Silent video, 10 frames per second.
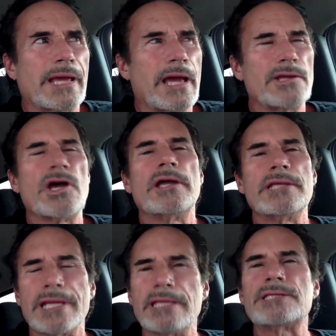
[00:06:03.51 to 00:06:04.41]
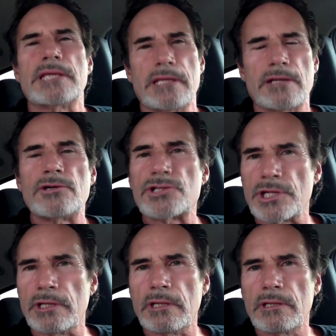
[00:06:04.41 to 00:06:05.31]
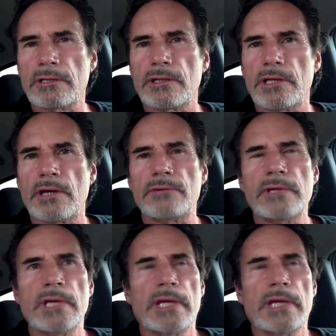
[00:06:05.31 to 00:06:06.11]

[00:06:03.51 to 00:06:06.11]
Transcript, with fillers: an uneasy energy, you know,